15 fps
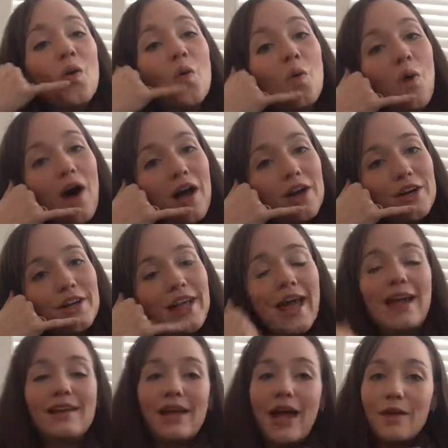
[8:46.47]

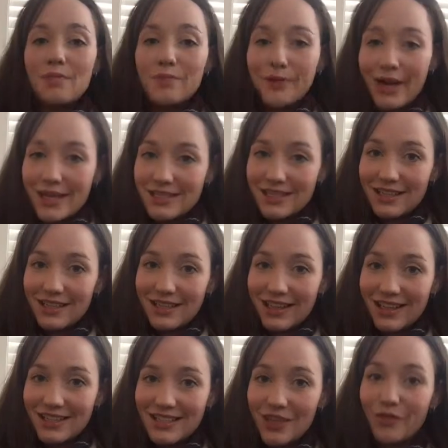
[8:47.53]
Watergate and President
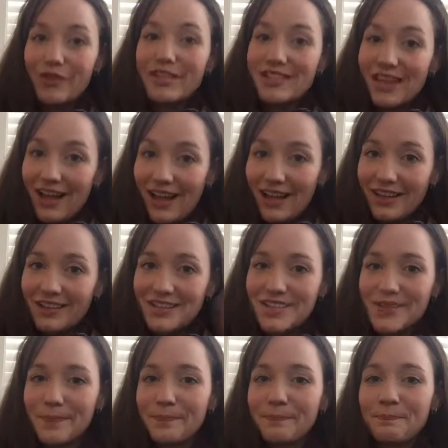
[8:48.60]
Nixon
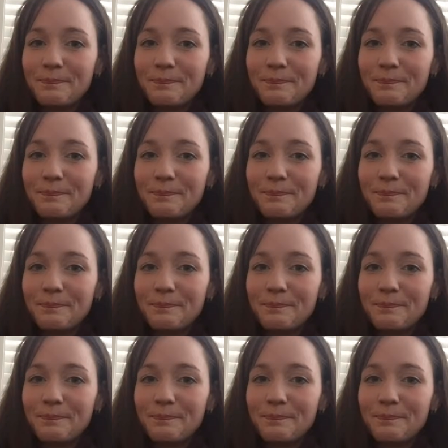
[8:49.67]
resigns.